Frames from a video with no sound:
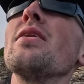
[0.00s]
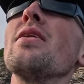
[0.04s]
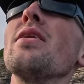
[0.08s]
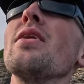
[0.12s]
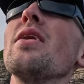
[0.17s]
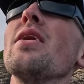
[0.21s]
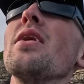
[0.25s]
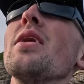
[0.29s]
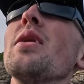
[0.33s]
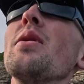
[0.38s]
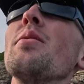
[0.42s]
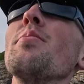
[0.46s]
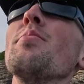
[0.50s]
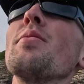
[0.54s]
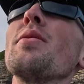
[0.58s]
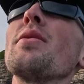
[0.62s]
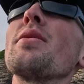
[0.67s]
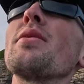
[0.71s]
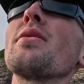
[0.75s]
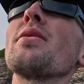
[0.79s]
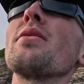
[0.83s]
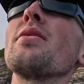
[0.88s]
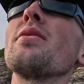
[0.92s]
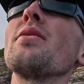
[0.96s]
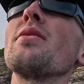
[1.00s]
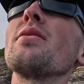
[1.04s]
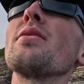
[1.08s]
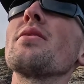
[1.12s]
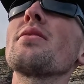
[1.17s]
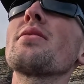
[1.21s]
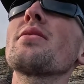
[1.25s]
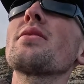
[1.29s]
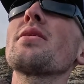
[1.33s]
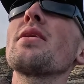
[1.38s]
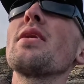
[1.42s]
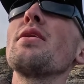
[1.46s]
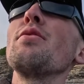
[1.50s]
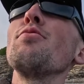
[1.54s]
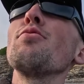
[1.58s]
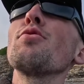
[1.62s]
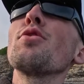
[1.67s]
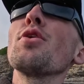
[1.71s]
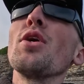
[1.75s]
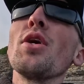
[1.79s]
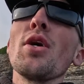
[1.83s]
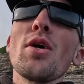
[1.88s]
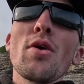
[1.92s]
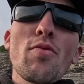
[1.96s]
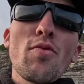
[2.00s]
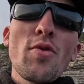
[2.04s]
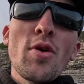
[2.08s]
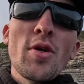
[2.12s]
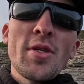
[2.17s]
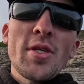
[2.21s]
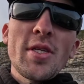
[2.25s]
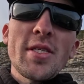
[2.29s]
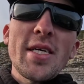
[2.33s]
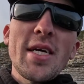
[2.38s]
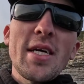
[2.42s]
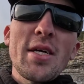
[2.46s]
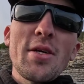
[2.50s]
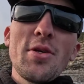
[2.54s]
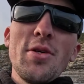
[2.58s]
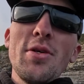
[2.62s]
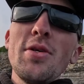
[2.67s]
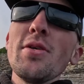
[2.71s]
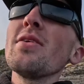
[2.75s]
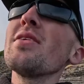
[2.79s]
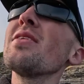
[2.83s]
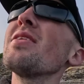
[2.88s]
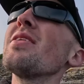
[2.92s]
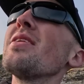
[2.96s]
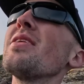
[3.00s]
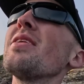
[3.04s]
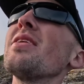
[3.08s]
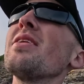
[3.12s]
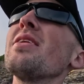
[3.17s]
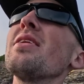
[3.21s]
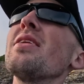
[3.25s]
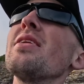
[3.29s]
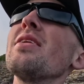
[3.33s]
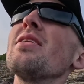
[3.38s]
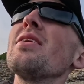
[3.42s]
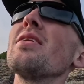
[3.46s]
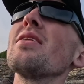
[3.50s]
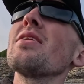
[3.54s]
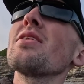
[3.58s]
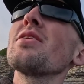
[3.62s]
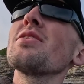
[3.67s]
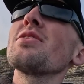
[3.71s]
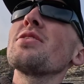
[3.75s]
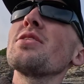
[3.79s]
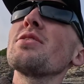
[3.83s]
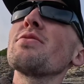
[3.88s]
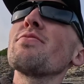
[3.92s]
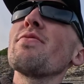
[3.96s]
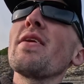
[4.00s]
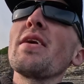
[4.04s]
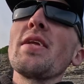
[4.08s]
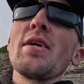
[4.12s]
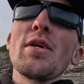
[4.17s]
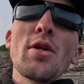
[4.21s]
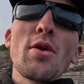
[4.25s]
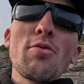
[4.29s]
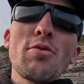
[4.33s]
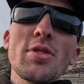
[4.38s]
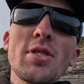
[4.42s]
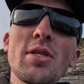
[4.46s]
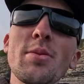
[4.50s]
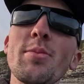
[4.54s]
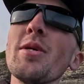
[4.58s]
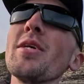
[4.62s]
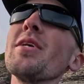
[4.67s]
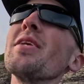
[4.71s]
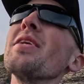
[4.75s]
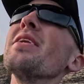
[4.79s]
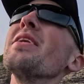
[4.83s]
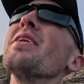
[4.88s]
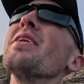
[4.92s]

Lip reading: Then you got Rhonda Tackle, because it's very close to me.